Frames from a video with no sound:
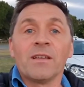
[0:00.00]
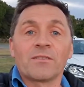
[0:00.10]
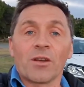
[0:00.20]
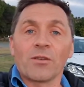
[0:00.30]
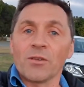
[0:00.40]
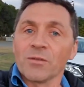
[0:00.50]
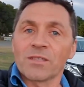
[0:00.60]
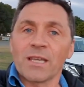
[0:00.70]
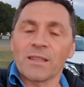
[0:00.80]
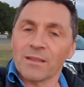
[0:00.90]
So
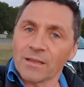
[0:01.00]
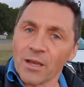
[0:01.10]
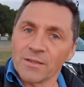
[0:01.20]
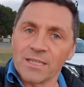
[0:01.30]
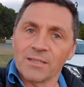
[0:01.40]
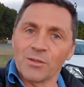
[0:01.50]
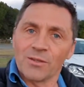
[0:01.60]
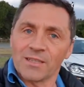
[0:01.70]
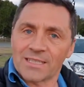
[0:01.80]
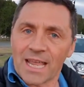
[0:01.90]
you'll see that it goes
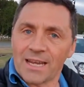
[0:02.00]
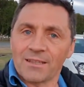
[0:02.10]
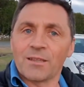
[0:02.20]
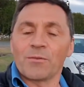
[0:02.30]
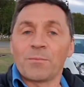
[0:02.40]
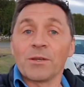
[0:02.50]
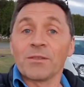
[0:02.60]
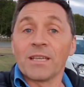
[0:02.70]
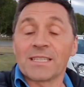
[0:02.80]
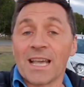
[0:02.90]
into the standard that we
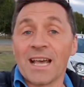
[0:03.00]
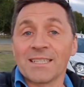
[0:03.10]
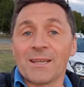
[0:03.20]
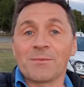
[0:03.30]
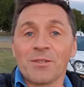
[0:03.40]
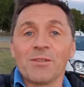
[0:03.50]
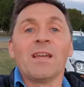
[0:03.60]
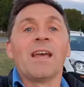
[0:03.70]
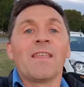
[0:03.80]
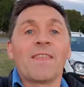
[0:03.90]
build these cars up
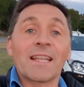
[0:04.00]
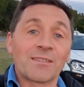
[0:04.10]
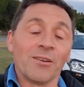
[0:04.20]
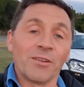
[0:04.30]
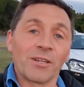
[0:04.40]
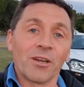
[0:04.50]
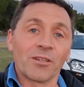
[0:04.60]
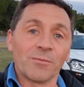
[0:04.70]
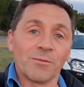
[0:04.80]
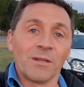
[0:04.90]
to. That's not
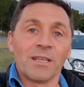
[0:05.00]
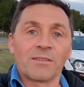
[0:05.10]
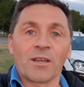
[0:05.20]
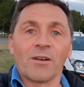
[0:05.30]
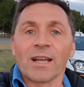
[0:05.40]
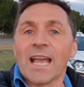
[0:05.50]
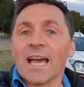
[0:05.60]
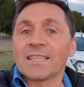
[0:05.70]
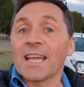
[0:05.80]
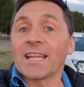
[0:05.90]
negotiable. So I
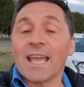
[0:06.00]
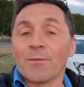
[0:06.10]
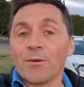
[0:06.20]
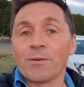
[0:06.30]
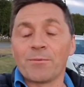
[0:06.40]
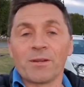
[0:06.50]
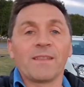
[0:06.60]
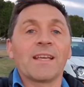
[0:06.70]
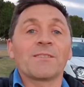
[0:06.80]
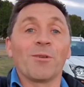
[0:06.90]
can't take out what we put
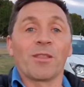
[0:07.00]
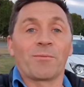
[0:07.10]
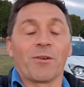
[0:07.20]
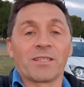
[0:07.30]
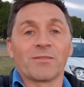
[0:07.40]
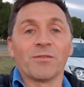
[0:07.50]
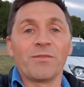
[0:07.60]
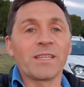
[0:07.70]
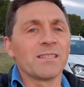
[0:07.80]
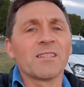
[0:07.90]
in. That's why the price is all
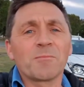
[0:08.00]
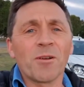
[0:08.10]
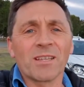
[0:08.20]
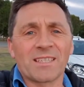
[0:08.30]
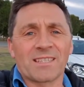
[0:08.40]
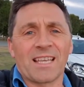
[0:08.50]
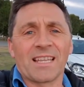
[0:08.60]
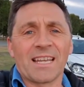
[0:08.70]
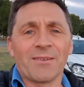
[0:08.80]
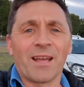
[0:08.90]
fixed, and it's priced to
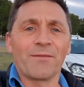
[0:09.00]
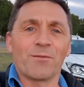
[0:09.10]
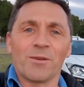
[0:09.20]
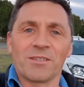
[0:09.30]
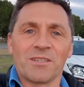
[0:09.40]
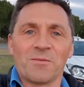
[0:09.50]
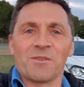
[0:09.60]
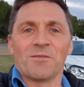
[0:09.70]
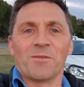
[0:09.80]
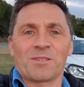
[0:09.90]
sell anyway. If it wasn't, you
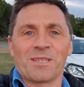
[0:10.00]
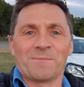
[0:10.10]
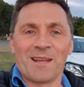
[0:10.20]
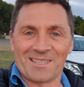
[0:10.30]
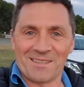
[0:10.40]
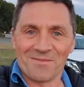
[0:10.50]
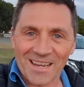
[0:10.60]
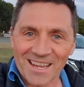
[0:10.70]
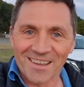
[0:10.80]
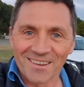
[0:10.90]
wouldn't have watched this much of the
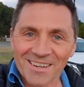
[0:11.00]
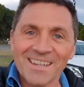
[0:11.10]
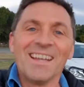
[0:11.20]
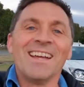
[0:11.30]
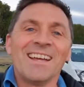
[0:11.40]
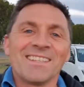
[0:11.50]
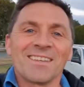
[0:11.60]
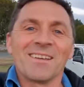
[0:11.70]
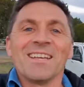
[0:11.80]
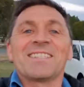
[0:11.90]
video.
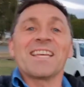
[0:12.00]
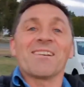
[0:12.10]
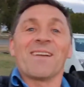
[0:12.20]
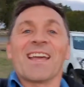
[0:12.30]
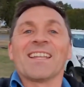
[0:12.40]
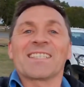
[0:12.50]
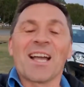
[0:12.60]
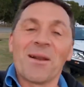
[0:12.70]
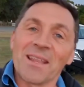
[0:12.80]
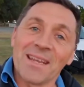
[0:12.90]
So stick around. Let's
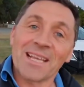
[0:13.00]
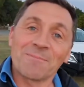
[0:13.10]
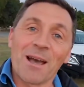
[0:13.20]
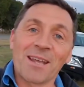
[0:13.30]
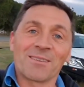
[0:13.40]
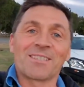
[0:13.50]
go into the next part.